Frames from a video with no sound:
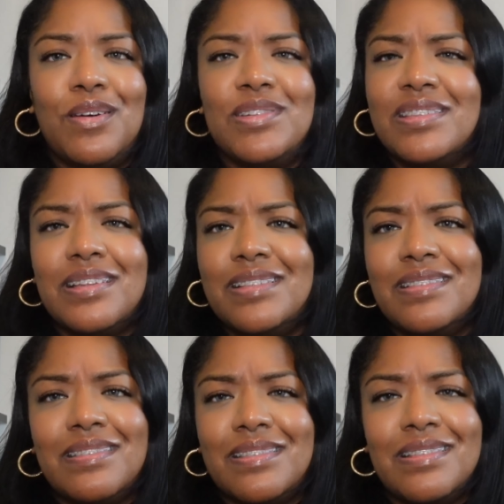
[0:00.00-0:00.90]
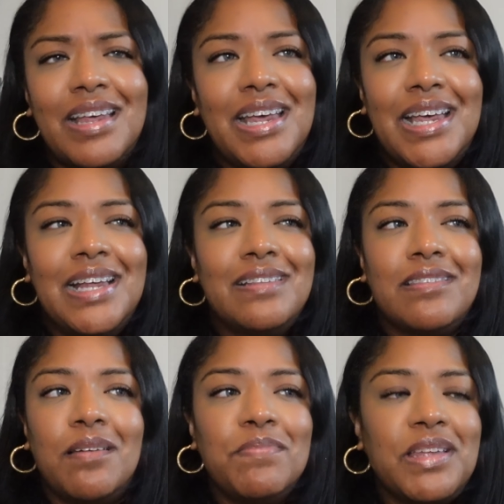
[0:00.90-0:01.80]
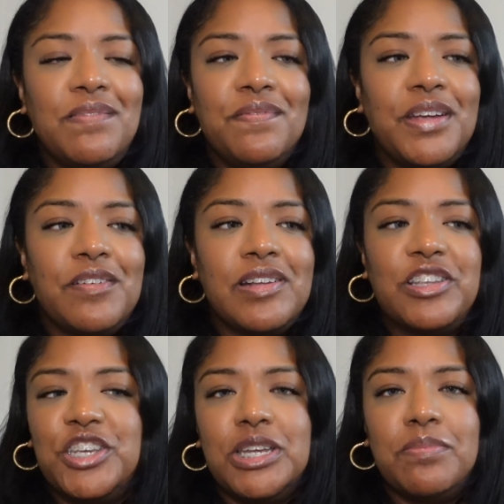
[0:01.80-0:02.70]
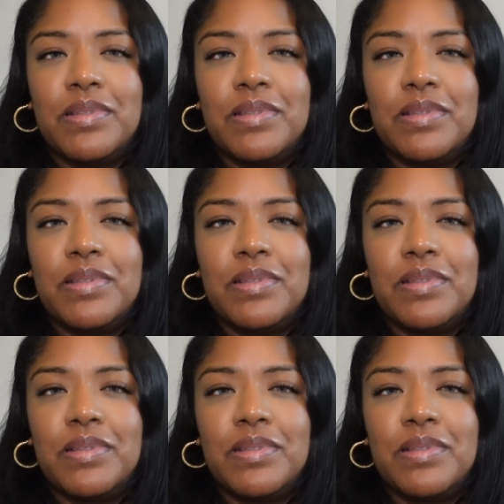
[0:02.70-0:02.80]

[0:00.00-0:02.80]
It's something very cheap.